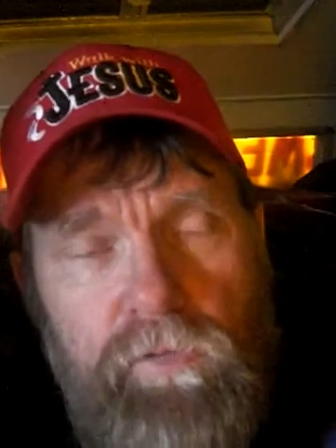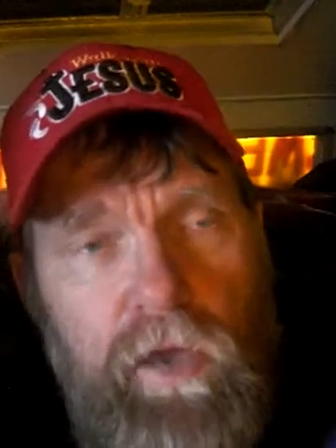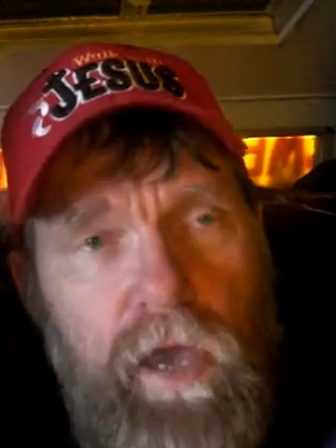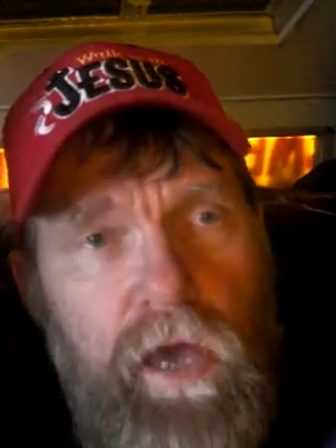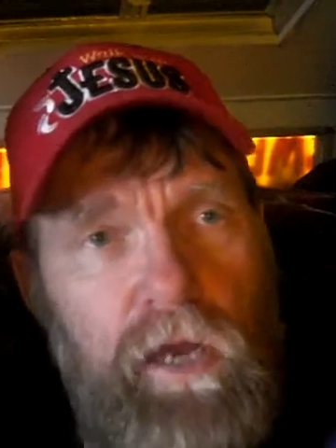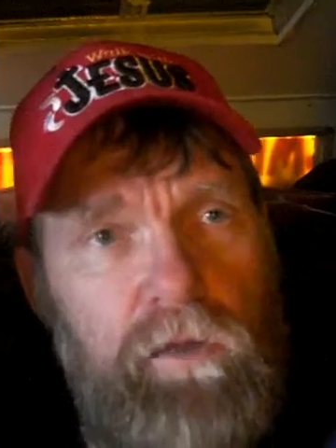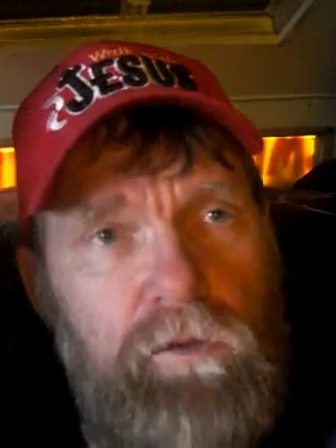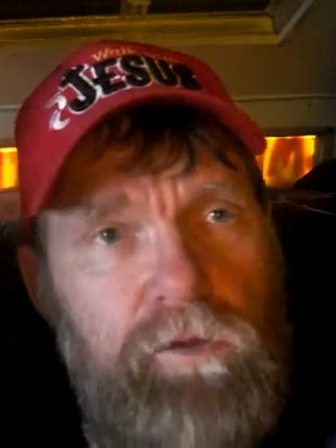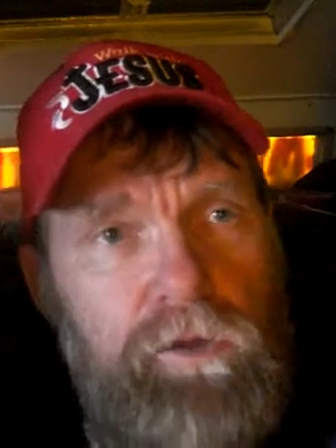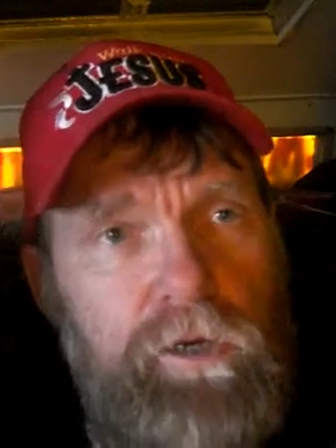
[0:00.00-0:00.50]

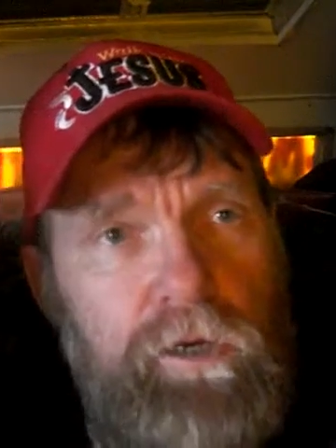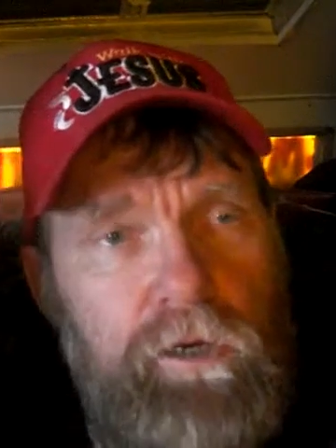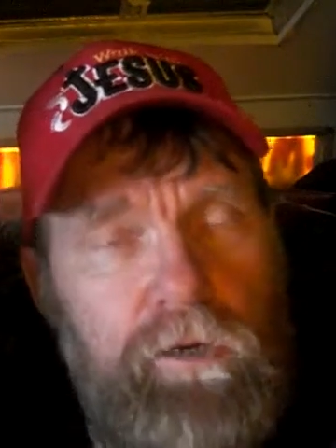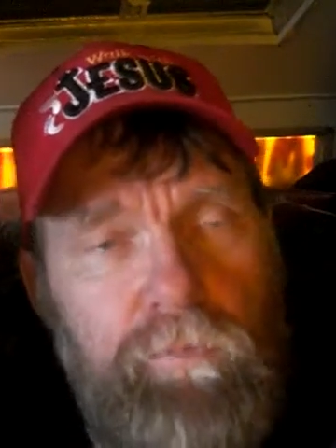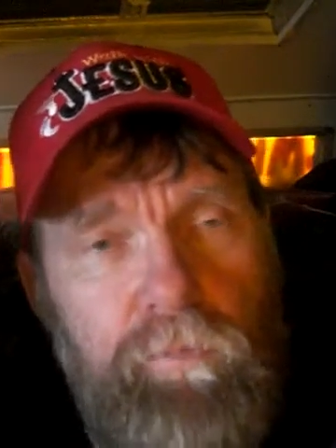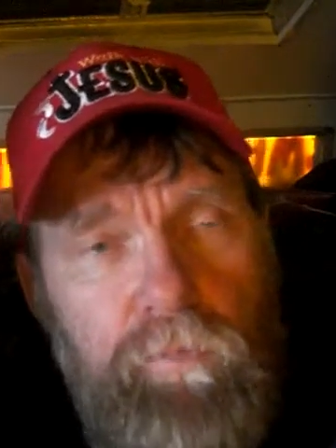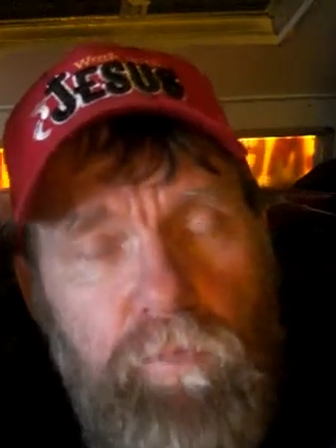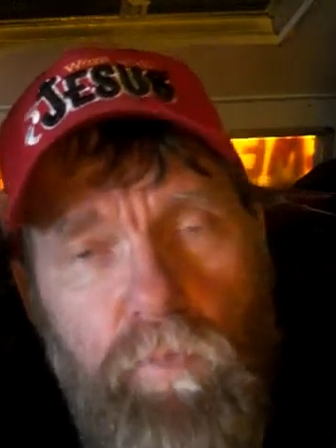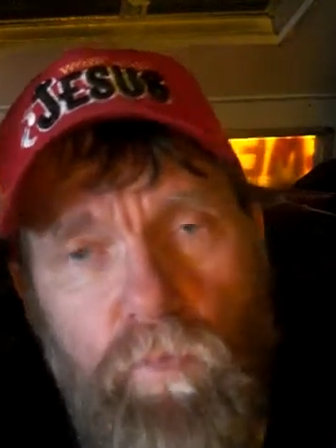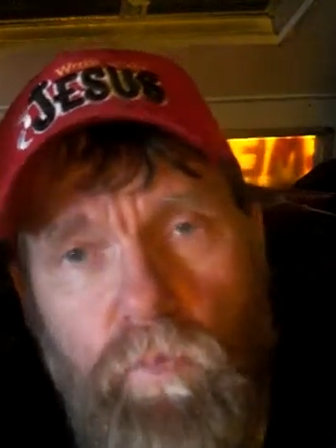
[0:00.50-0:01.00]
Canada here,
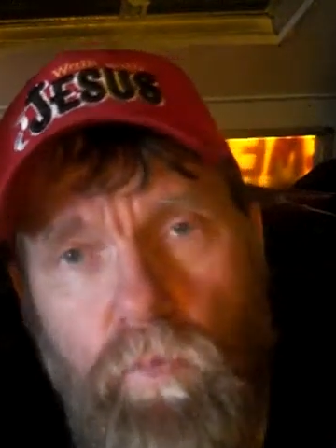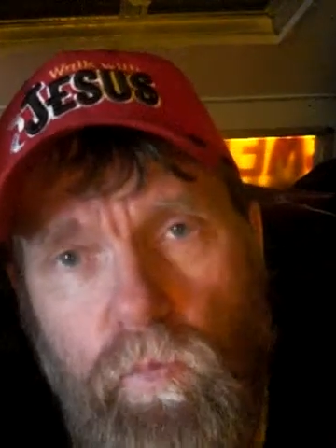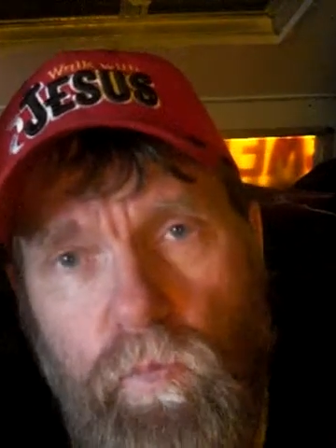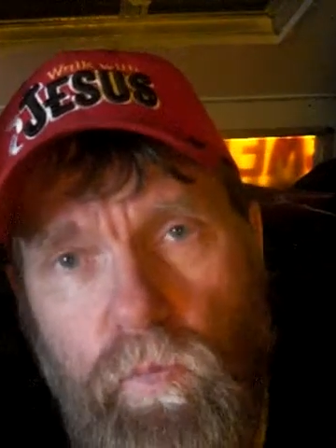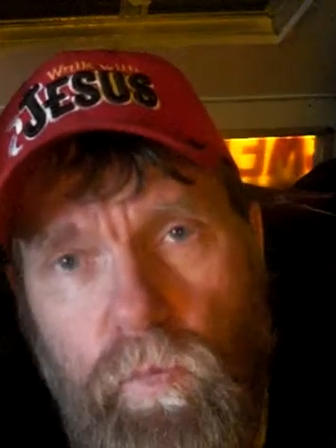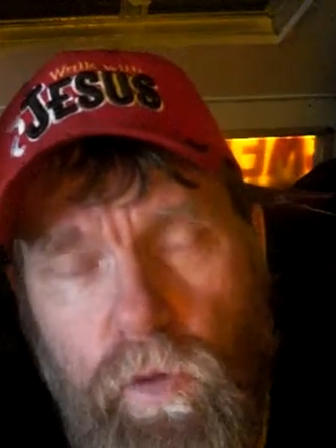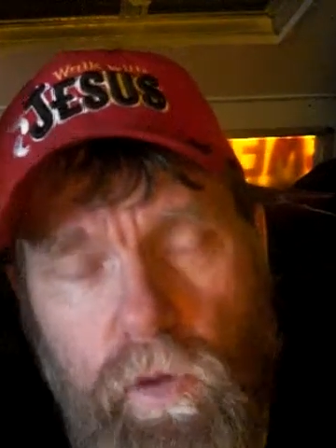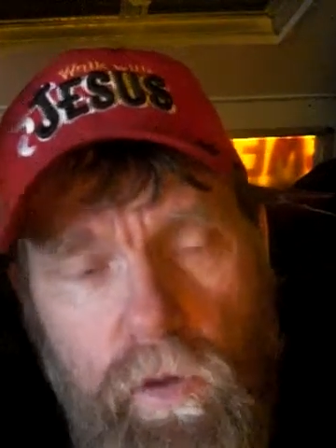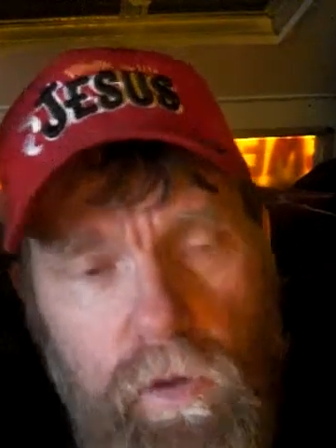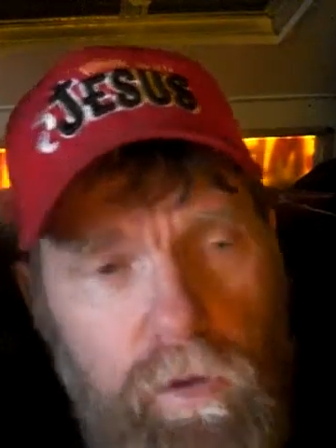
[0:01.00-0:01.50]

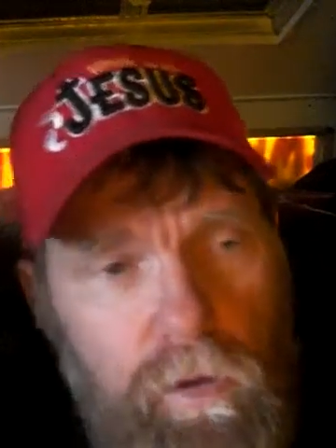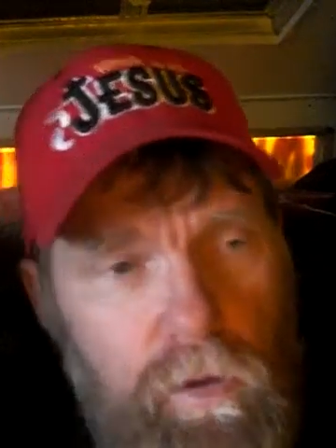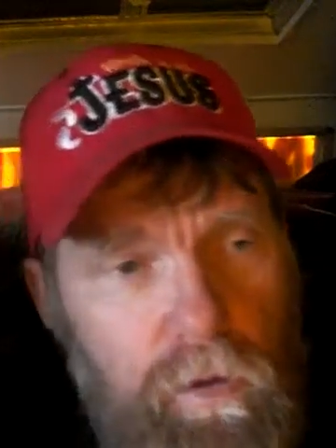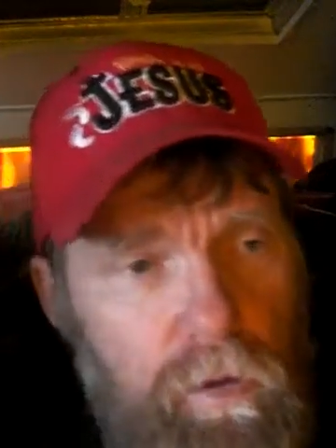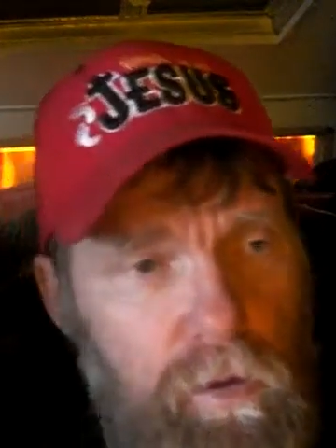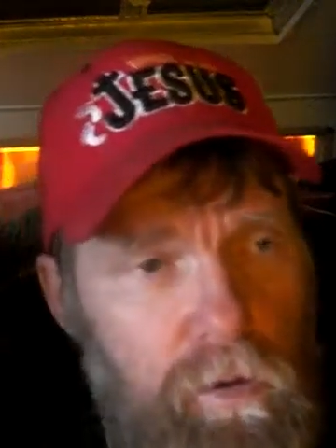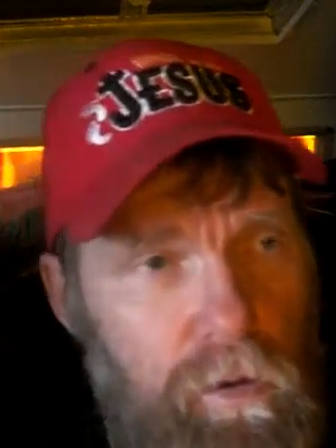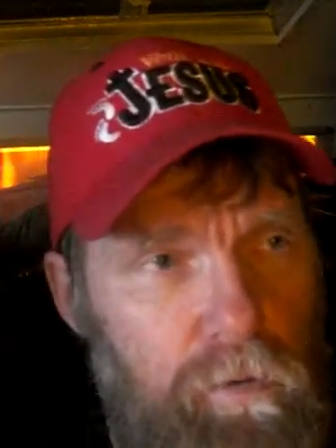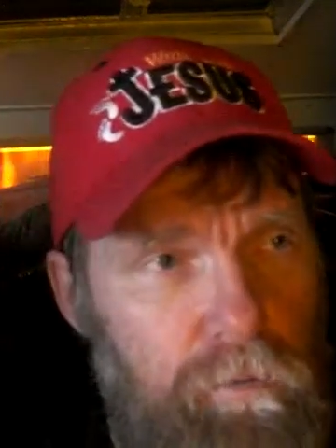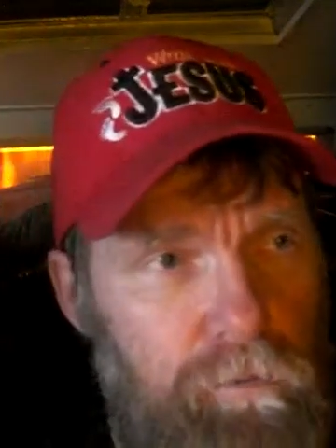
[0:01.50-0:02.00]

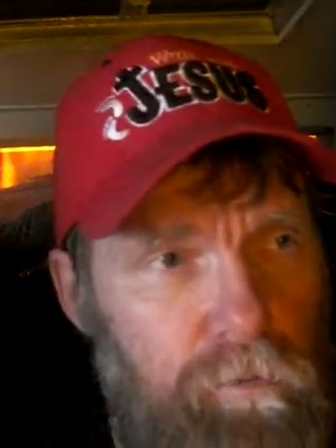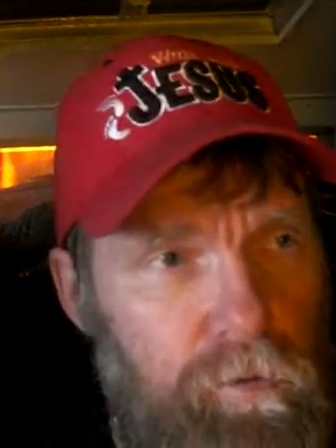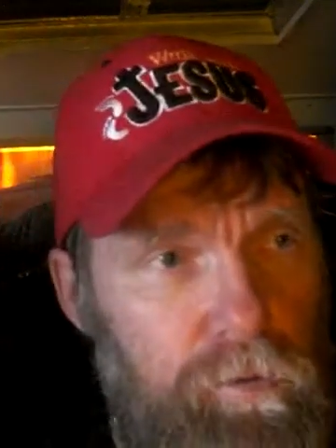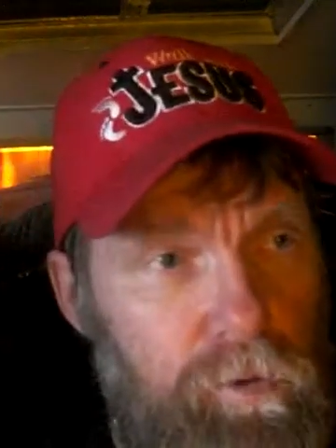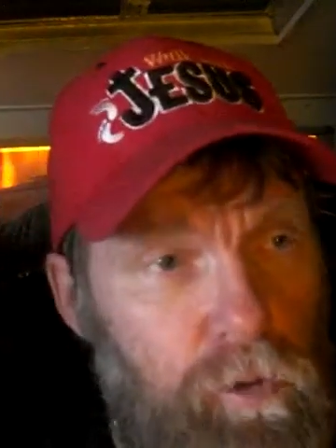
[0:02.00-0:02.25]
for